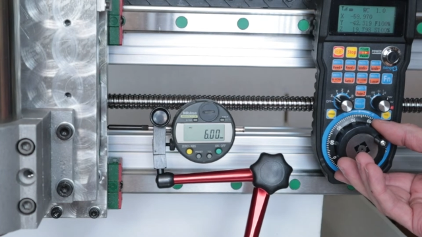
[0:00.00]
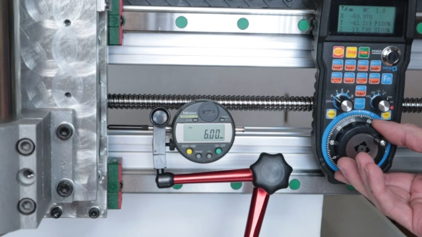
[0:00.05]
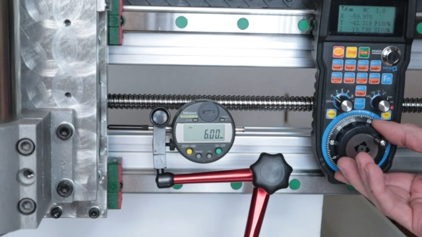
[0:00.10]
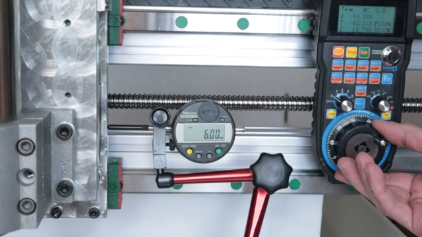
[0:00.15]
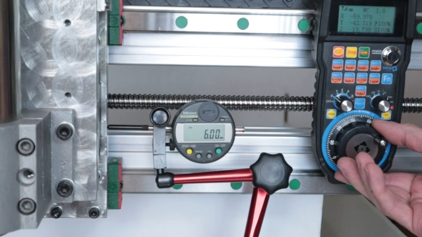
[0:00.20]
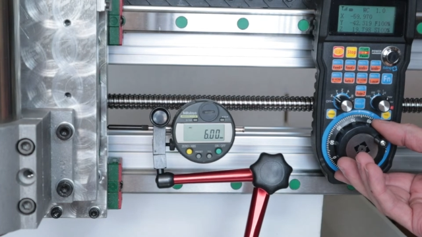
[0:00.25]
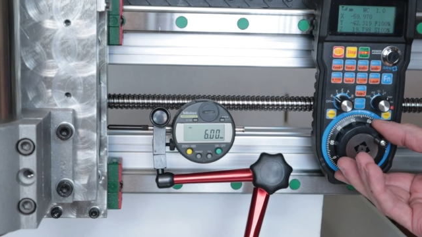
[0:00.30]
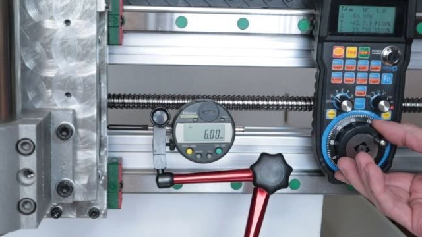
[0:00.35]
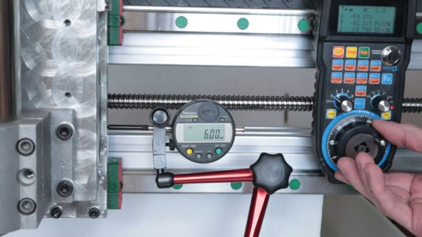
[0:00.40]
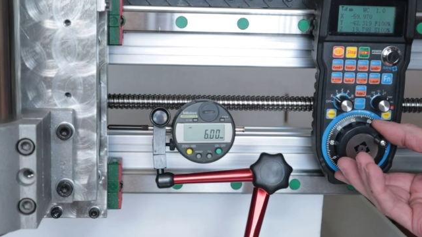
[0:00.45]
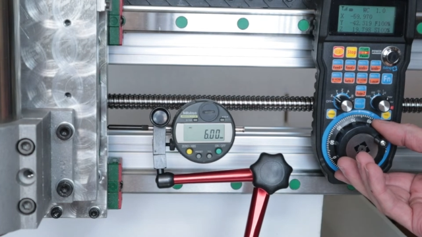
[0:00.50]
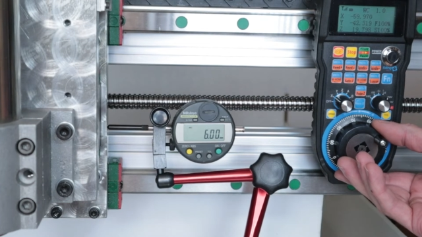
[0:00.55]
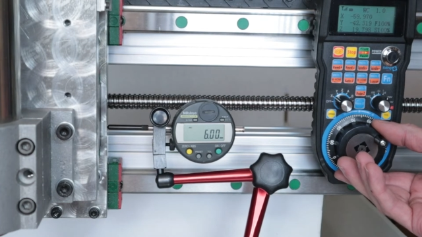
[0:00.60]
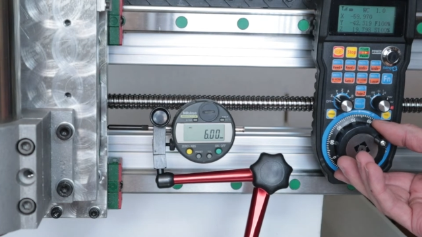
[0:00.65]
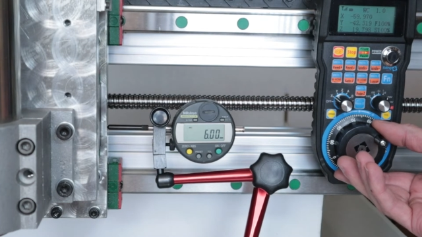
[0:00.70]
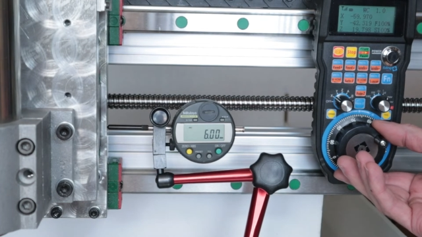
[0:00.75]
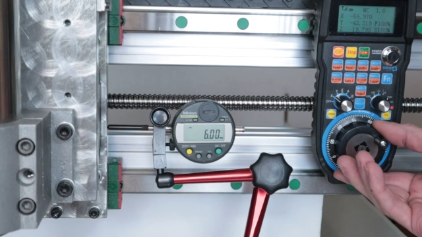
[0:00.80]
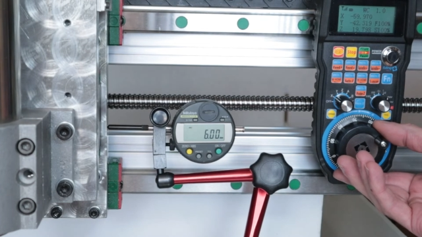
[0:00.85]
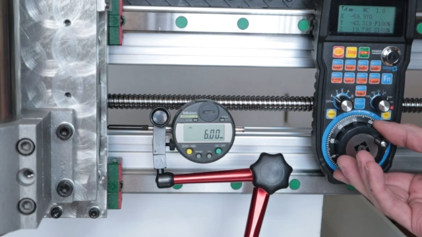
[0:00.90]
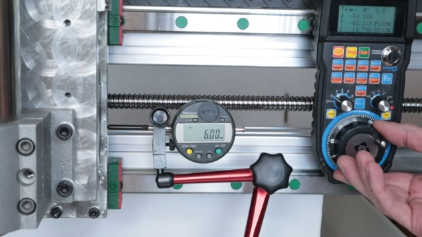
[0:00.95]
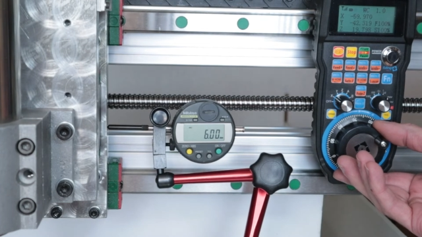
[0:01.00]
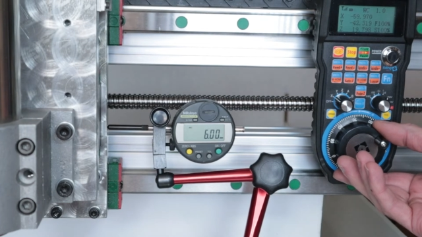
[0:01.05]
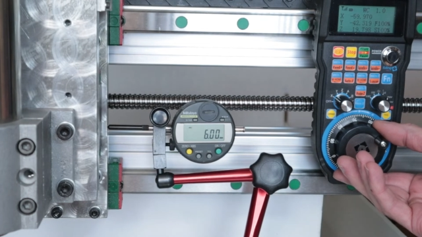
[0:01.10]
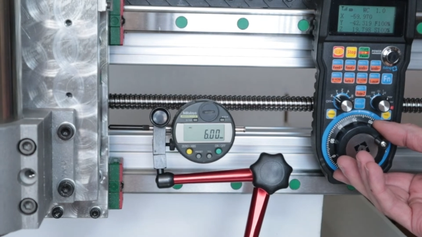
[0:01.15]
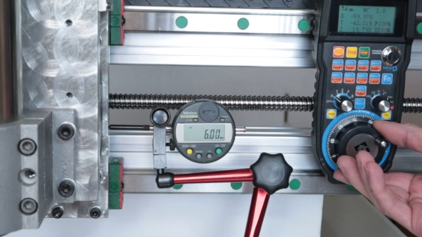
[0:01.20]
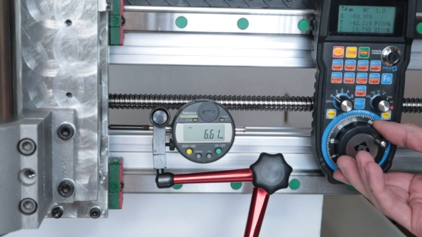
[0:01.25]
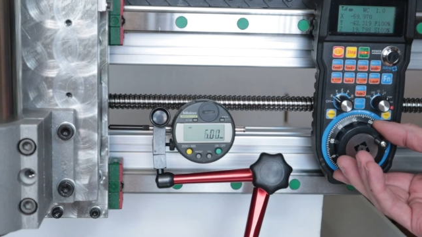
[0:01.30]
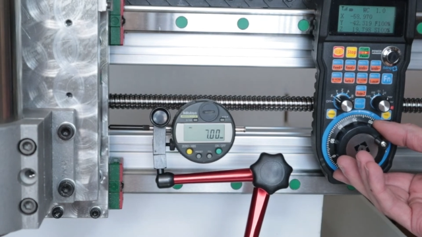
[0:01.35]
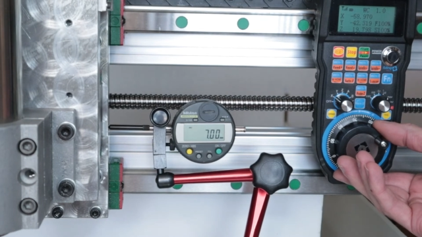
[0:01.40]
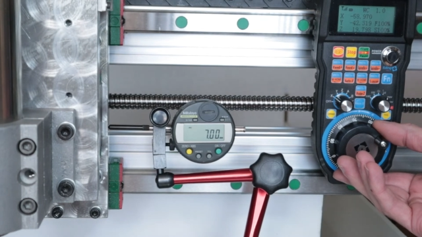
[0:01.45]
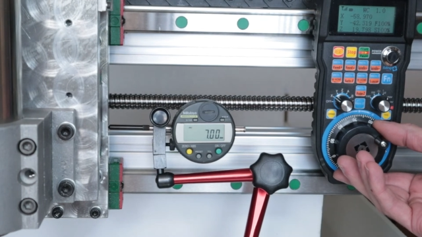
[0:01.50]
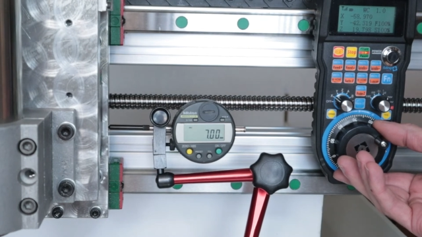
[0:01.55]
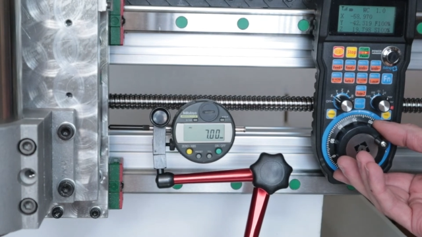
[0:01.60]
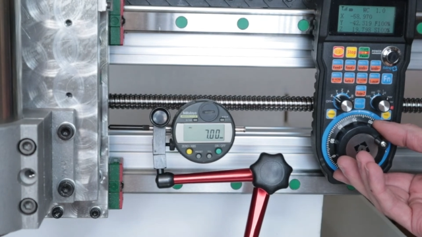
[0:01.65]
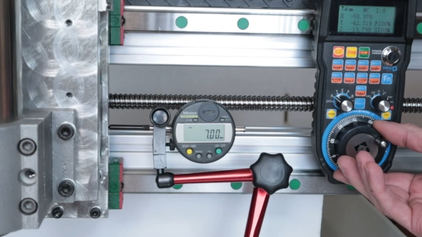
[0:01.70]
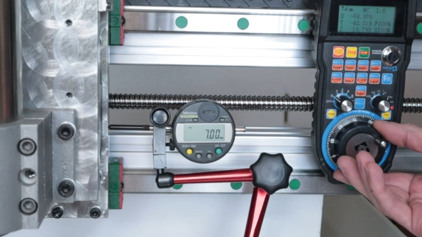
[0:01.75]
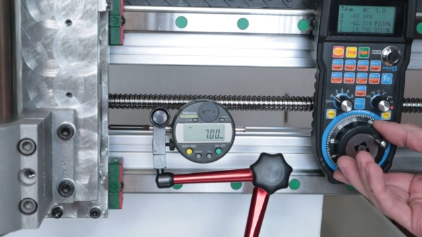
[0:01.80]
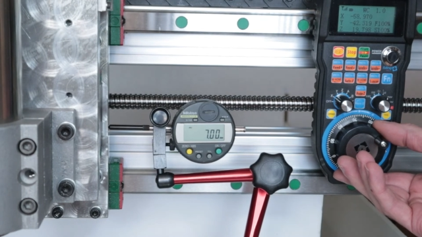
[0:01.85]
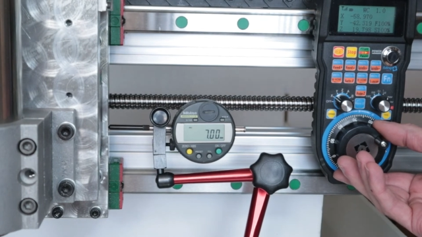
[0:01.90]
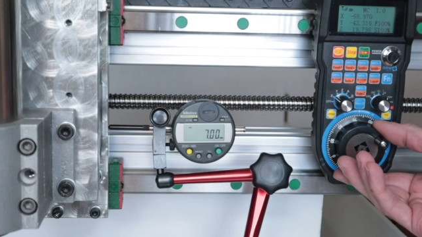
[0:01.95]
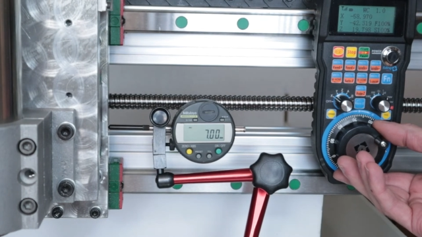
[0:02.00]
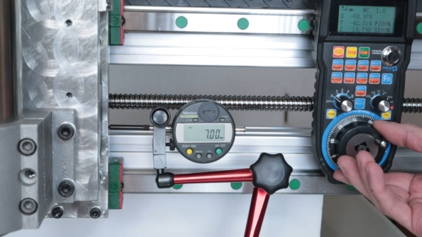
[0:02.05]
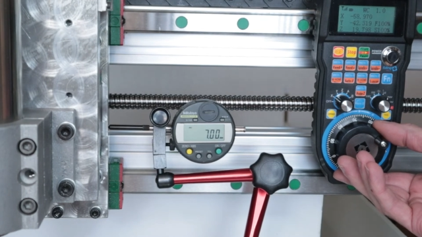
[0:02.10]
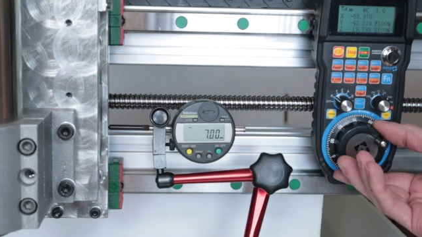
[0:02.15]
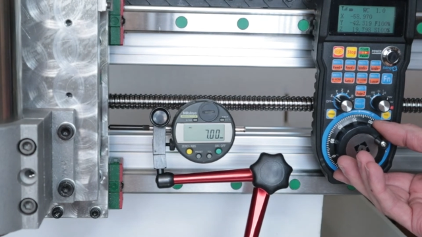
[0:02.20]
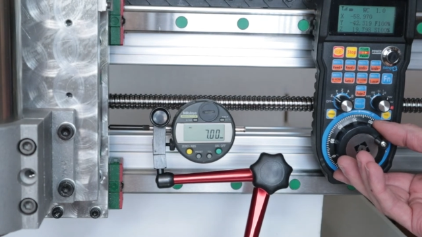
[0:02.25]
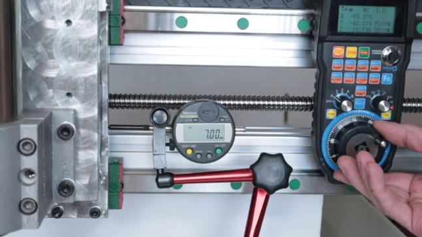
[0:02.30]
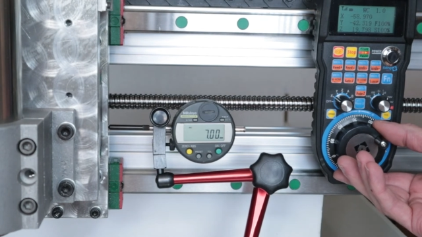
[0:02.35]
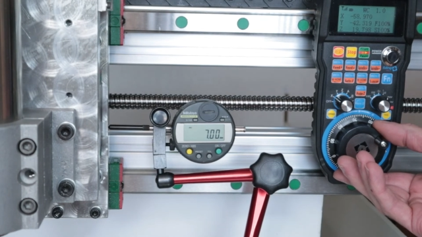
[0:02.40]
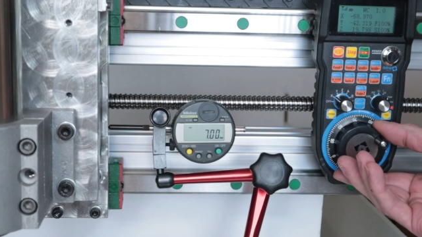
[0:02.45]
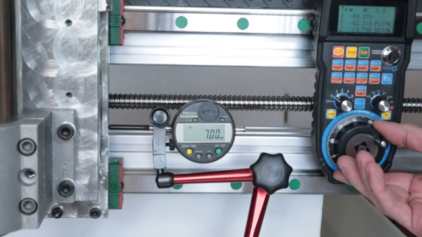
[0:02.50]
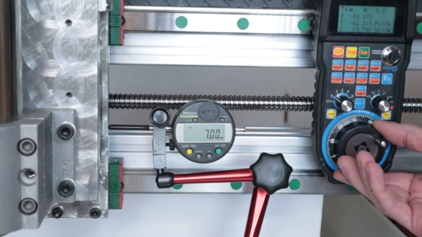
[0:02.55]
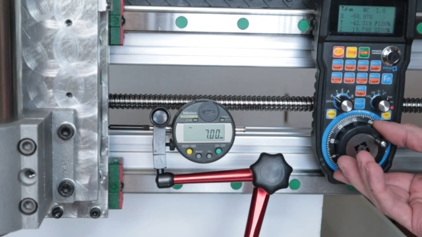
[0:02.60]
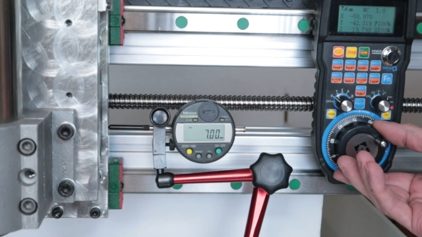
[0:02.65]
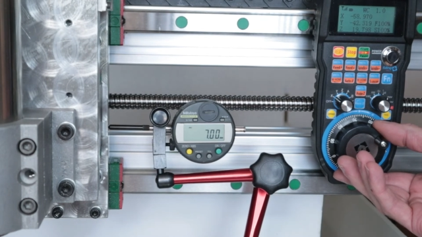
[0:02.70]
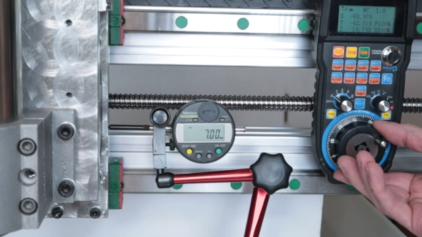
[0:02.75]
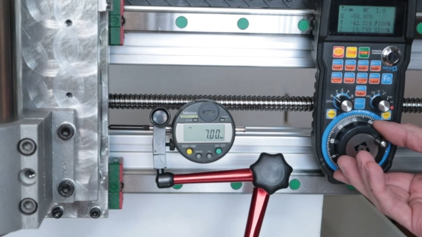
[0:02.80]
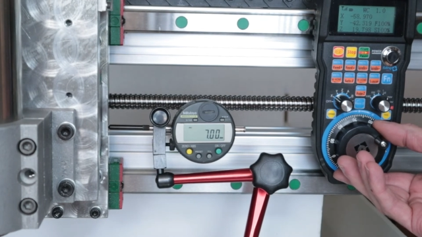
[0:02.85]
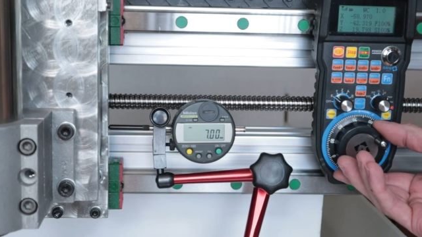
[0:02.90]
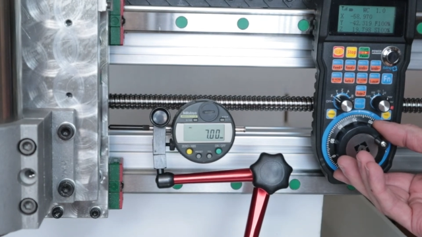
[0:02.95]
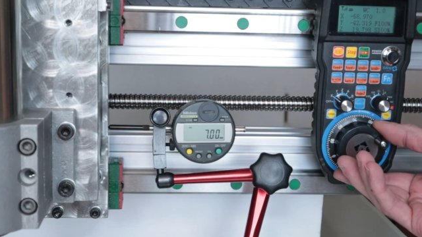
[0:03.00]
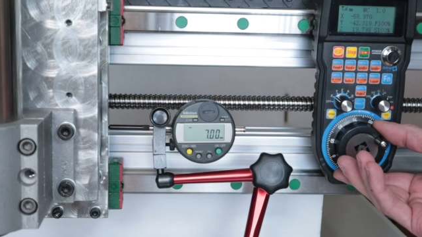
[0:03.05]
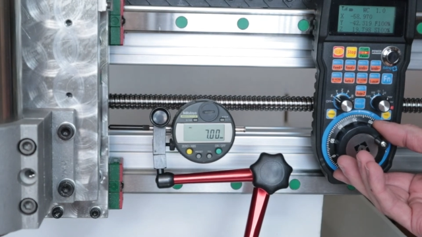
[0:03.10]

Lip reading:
[unreadable: no face in view]